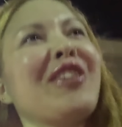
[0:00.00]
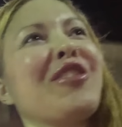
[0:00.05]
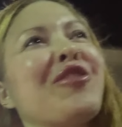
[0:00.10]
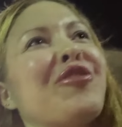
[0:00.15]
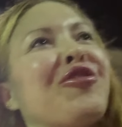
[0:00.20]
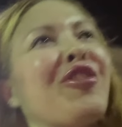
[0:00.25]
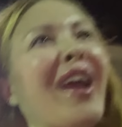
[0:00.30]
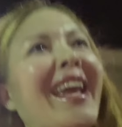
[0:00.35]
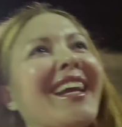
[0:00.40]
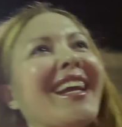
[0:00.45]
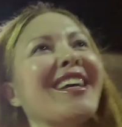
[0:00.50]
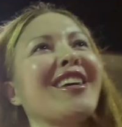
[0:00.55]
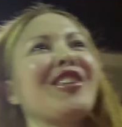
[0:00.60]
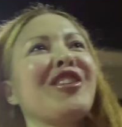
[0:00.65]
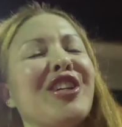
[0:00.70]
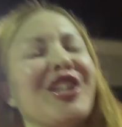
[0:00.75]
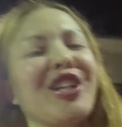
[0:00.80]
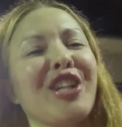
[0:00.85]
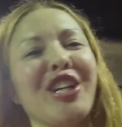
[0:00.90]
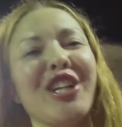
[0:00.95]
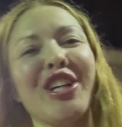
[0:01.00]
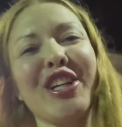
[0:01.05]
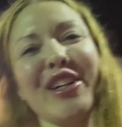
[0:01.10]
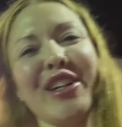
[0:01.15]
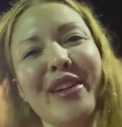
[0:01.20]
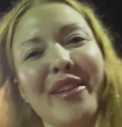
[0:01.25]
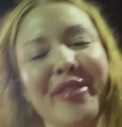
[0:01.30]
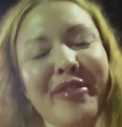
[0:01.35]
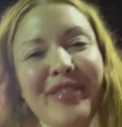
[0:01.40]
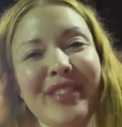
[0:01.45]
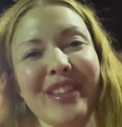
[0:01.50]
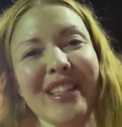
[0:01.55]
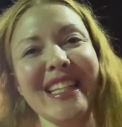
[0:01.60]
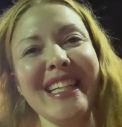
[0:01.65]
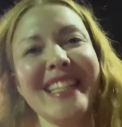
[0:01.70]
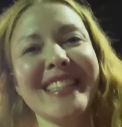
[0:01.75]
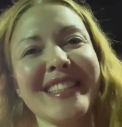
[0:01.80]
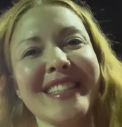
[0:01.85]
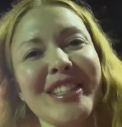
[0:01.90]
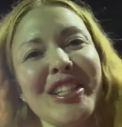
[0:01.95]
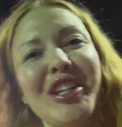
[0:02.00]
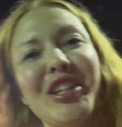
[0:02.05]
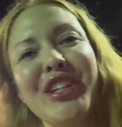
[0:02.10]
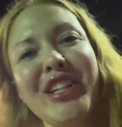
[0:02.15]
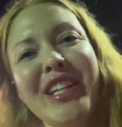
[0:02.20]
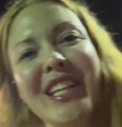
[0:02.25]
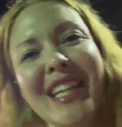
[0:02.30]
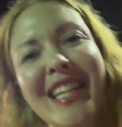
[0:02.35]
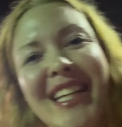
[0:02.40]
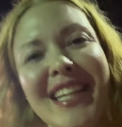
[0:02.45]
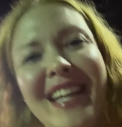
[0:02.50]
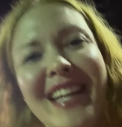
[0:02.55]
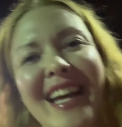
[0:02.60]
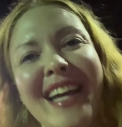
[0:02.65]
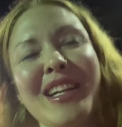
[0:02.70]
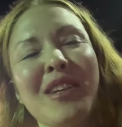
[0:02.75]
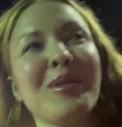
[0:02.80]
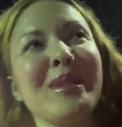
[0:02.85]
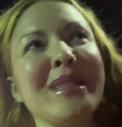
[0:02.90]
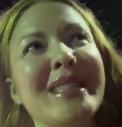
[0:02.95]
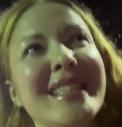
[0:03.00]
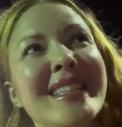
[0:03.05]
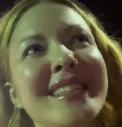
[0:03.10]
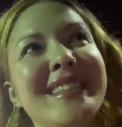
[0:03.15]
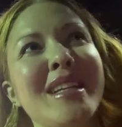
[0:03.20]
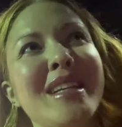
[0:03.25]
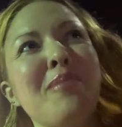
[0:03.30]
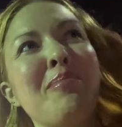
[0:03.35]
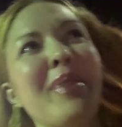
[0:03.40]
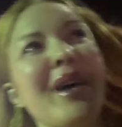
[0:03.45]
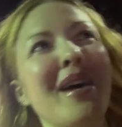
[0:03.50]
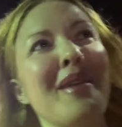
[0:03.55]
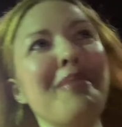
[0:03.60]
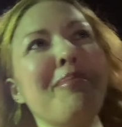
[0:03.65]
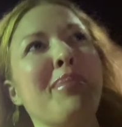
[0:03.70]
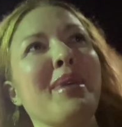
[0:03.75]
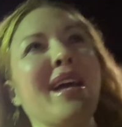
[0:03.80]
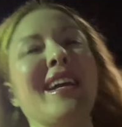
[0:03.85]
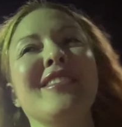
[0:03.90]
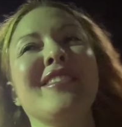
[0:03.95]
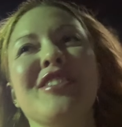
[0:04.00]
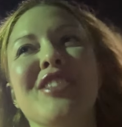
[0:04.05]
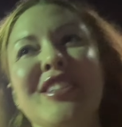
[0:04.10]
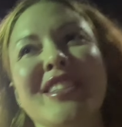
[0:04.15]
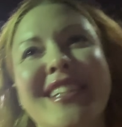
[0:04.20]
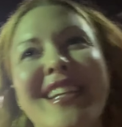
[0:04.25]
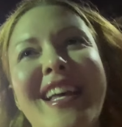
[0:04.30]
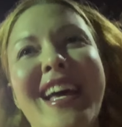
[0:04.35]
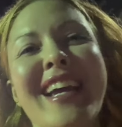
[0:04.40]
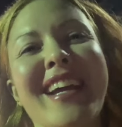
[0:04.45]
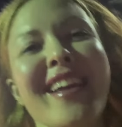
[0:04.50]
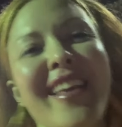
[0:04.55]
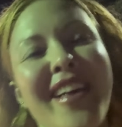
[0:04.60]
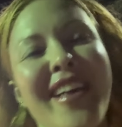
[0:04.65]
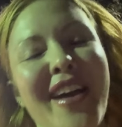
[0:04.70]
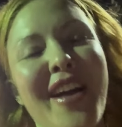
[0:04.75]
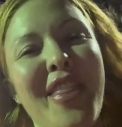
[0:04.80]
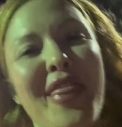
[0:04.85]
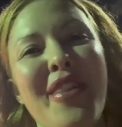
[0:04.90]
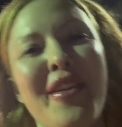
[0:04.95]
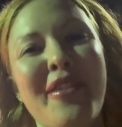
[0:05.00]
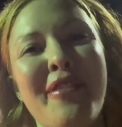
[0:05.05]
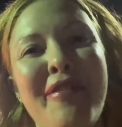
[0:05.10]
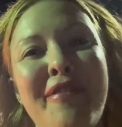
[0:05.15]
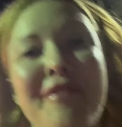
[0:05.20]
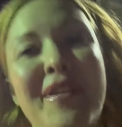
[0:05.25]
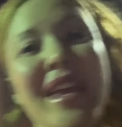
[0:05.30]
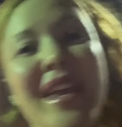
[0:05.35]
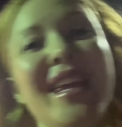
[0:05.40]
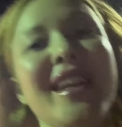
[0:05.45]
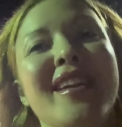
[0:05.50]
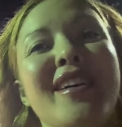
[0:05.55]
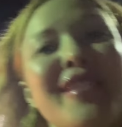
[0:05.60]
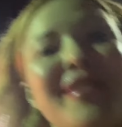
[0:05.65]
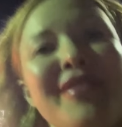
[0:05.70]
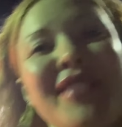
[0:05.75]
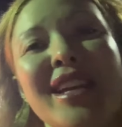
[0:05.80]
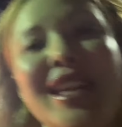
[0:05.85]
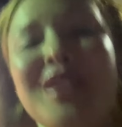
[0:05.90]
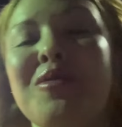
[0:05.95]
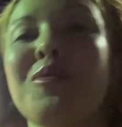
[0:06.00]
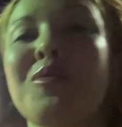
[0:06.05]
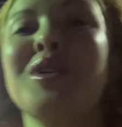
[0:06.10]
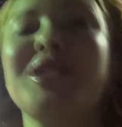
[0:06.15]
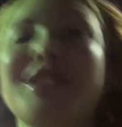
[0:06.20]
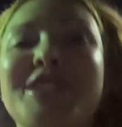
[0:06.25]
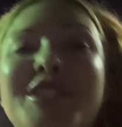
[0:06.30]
Wrangler fleece hoodie and it was a zip up and just like the fit of it was